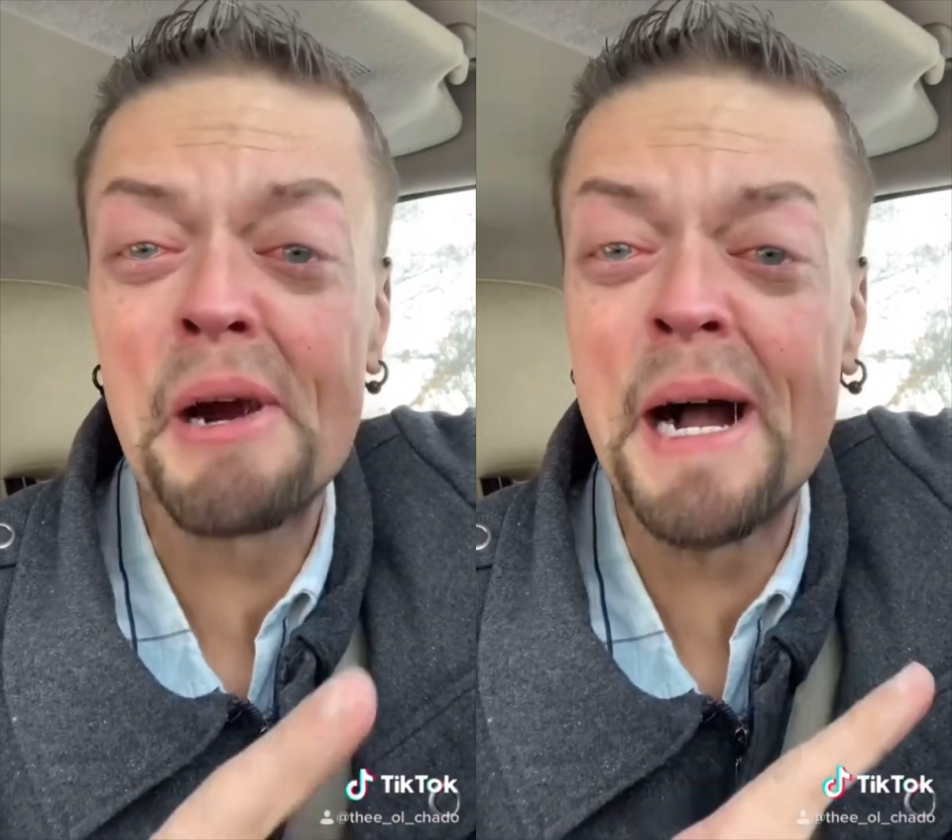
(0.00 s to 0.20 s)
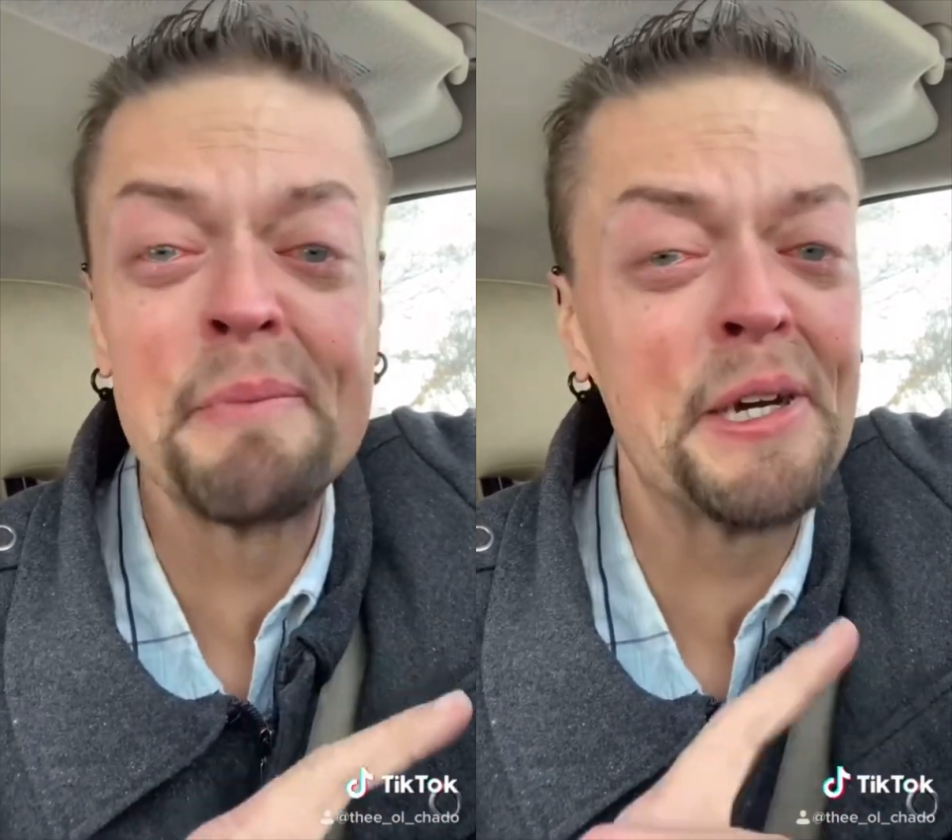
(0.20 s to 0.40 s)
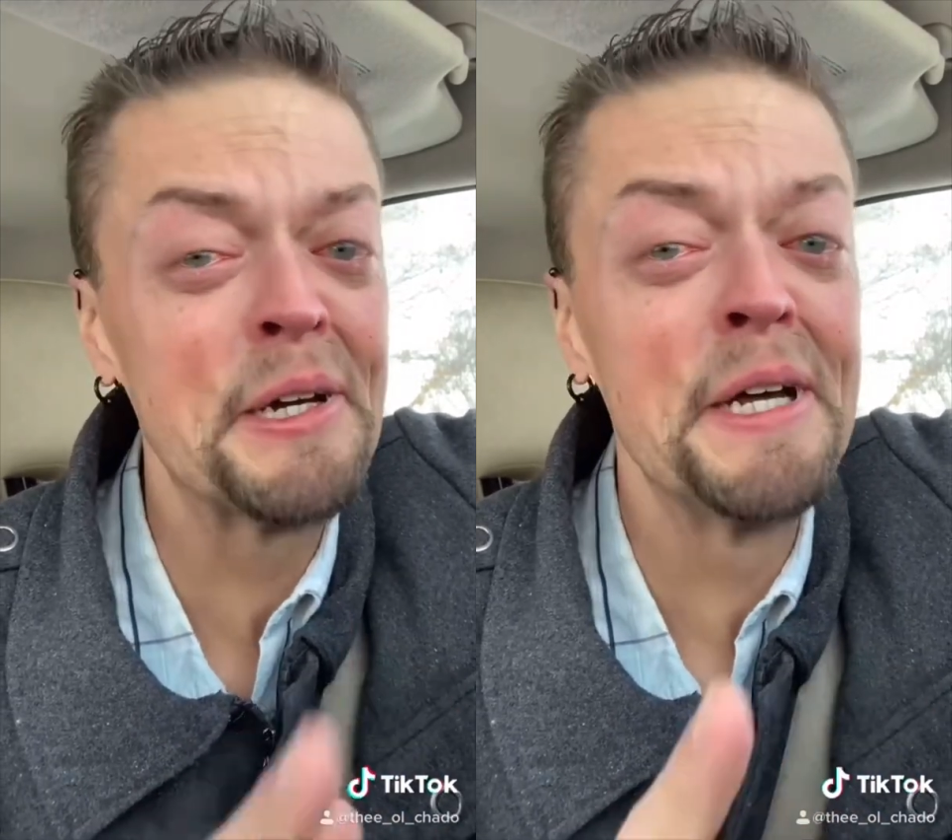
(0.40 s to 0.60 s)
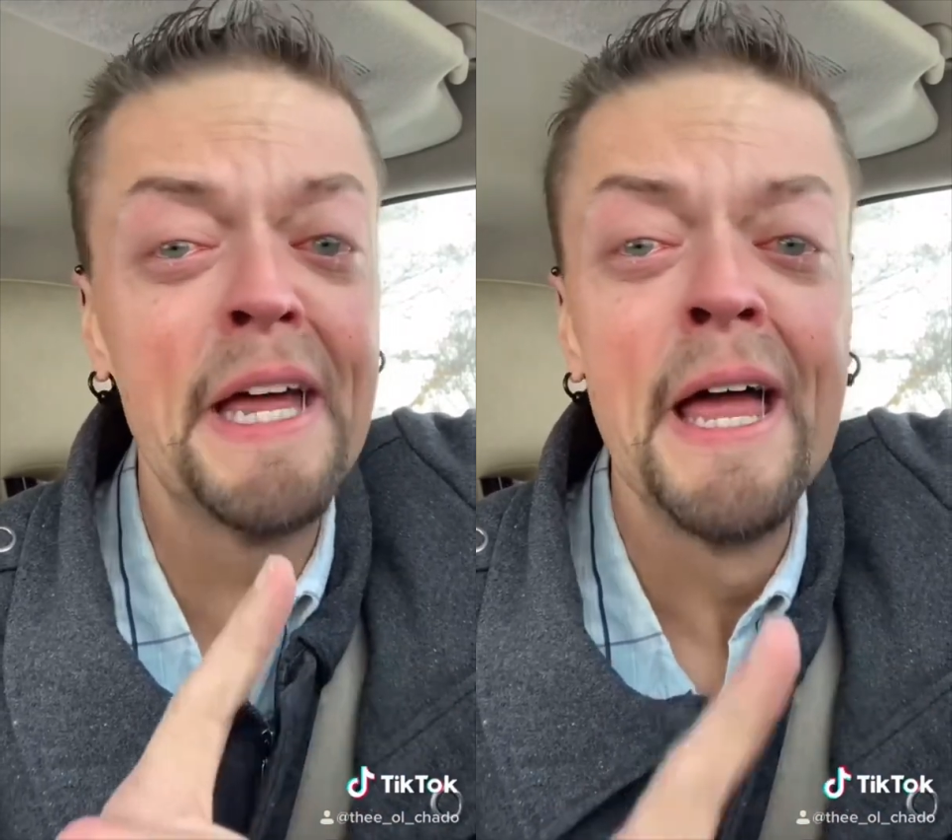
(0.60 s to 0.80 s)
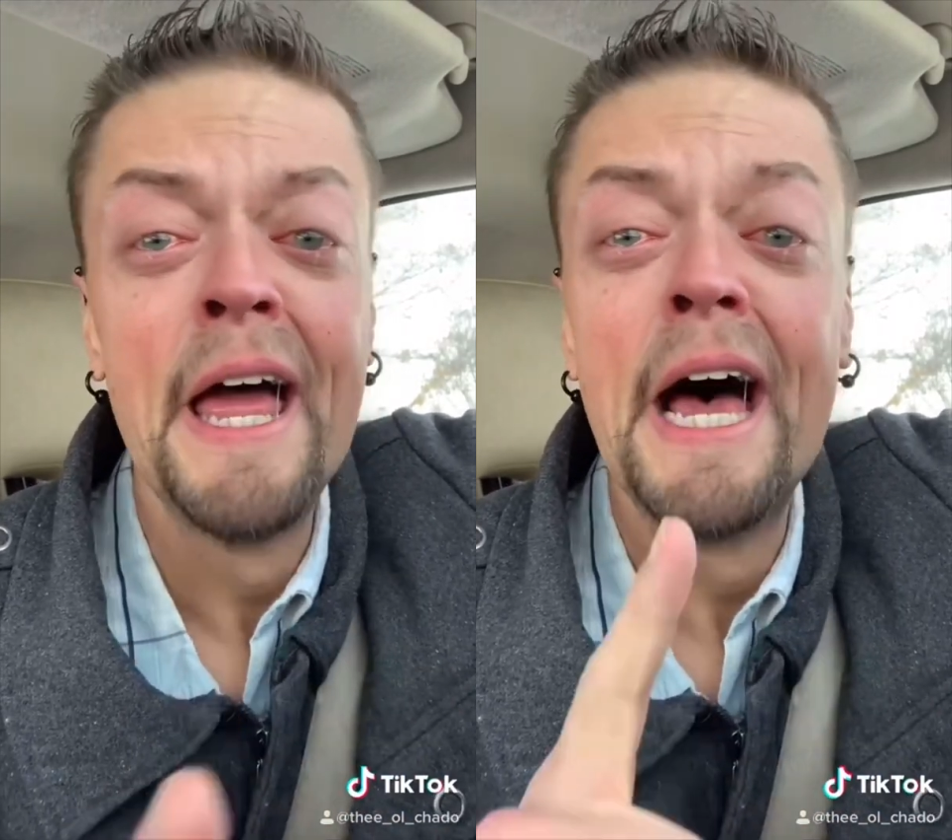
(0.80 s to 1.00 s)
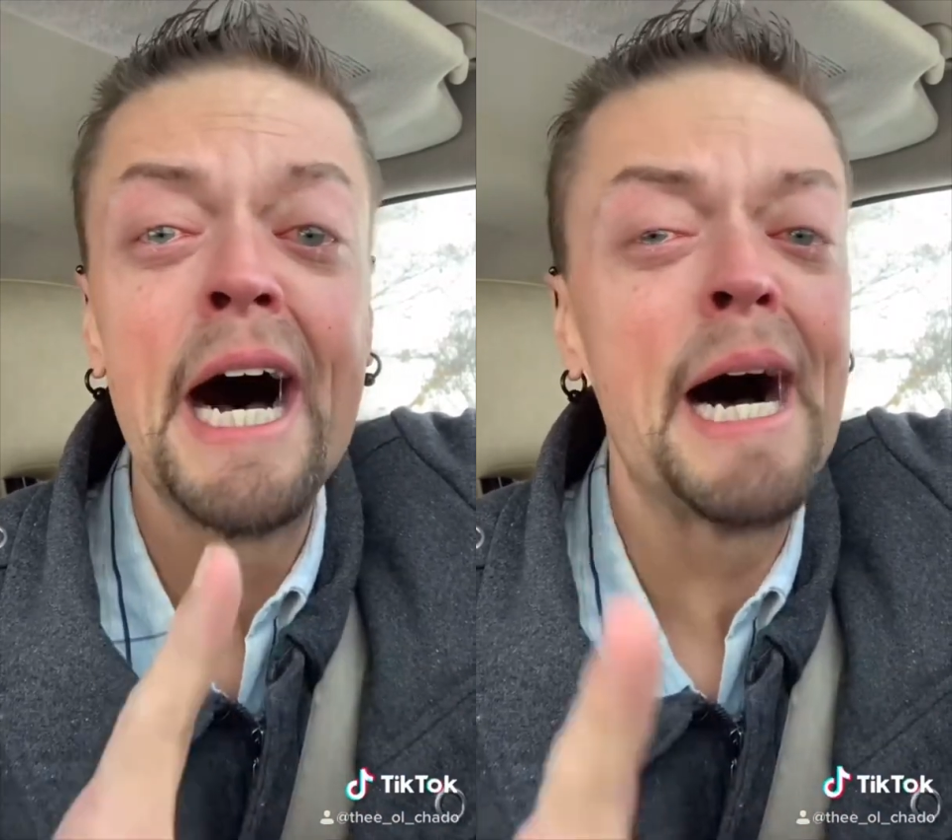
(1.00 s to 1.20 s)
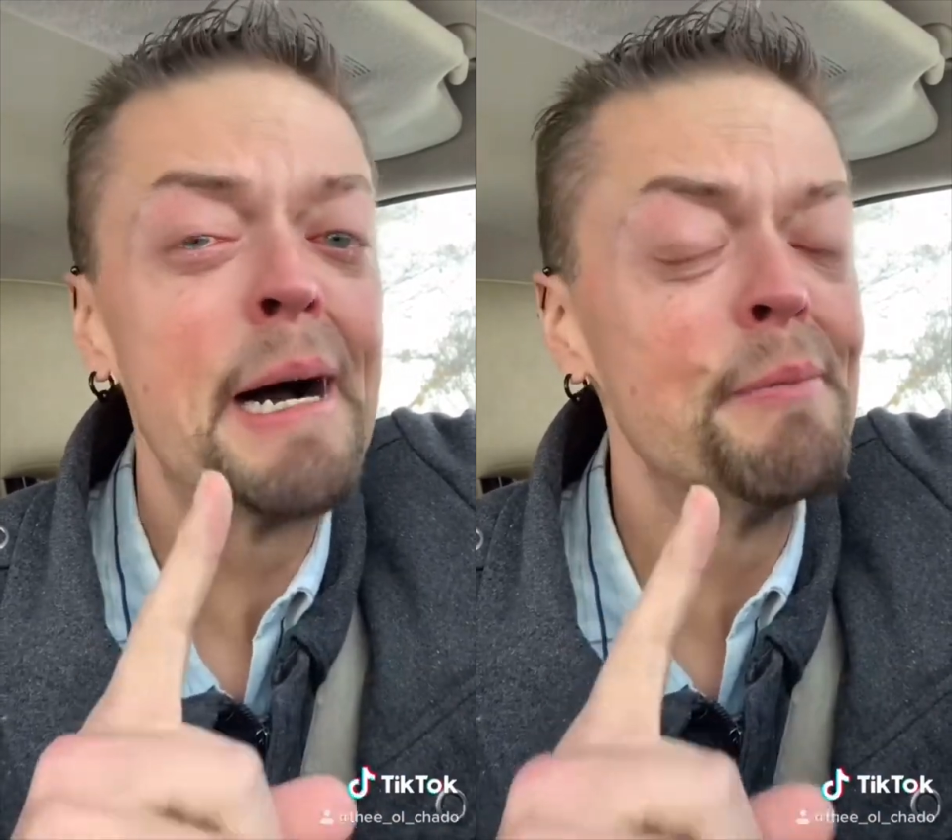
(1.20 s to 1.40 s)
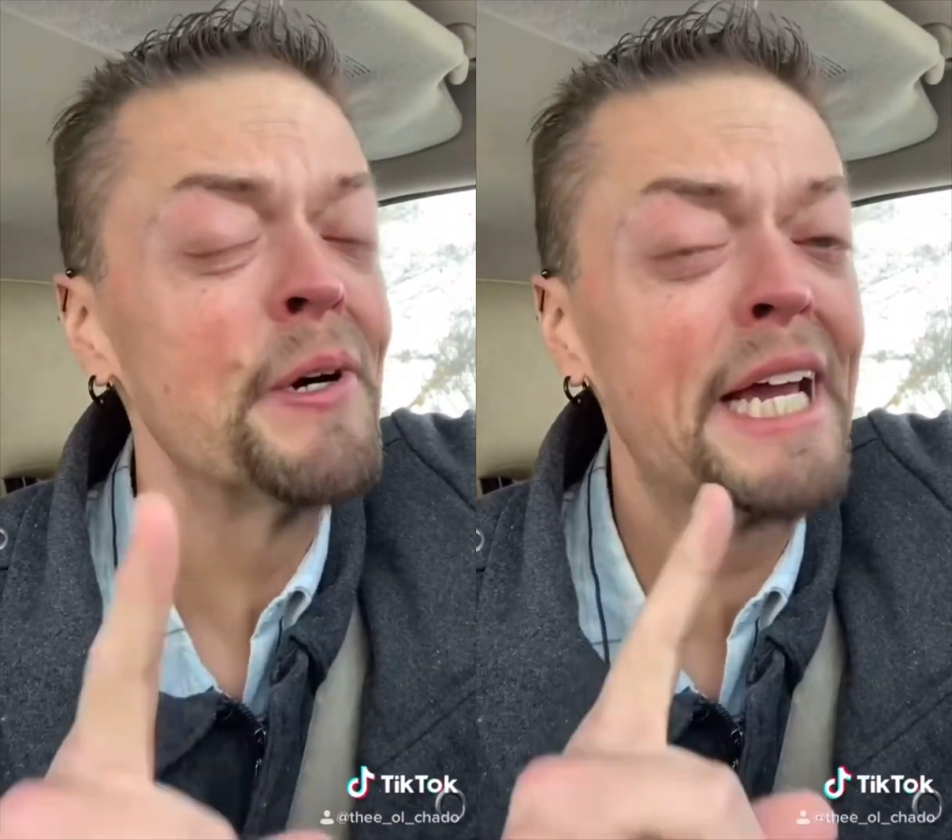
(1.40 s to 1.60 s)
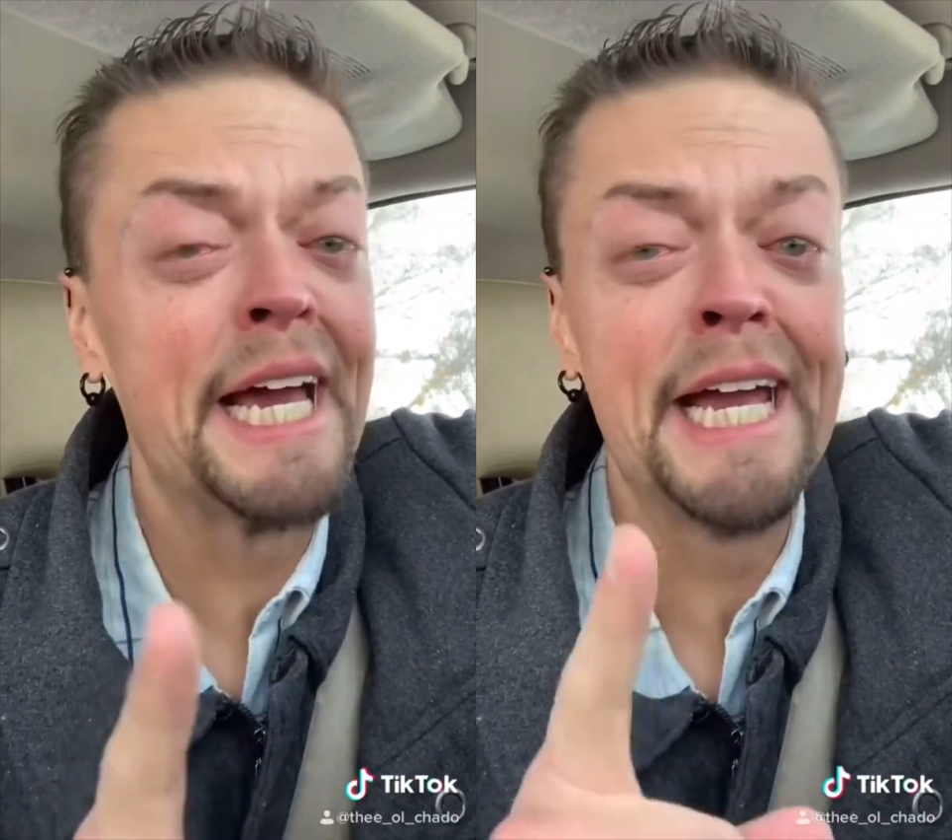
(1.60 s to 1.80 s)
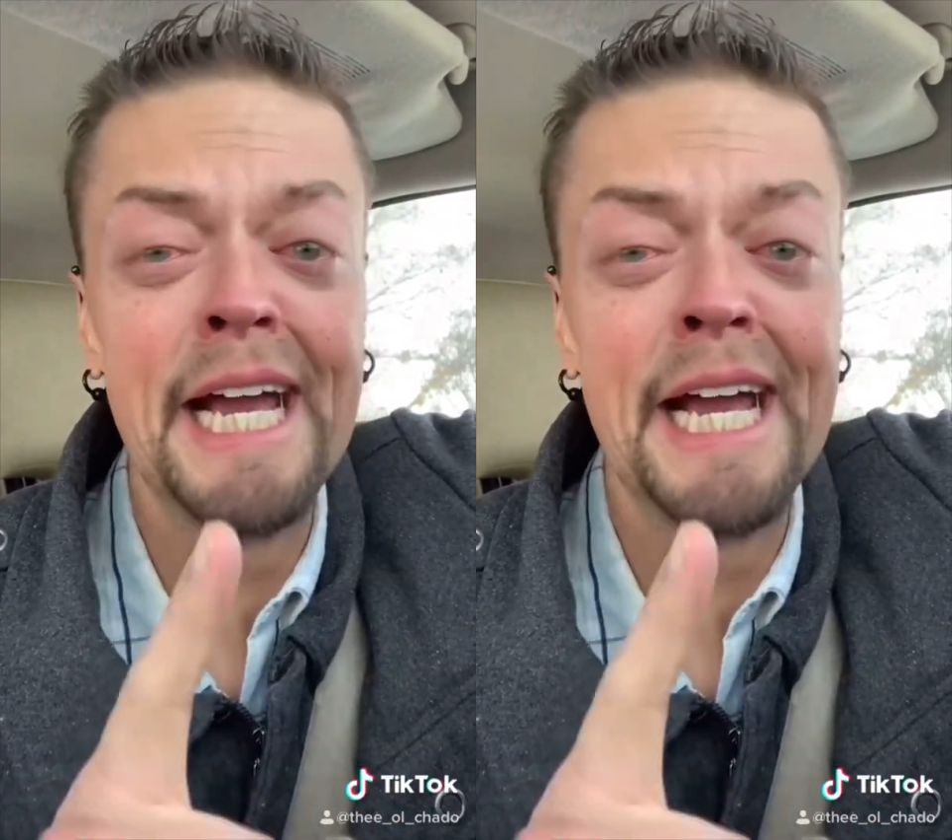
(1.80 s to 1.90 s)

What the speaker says: I'm good. I'm okay.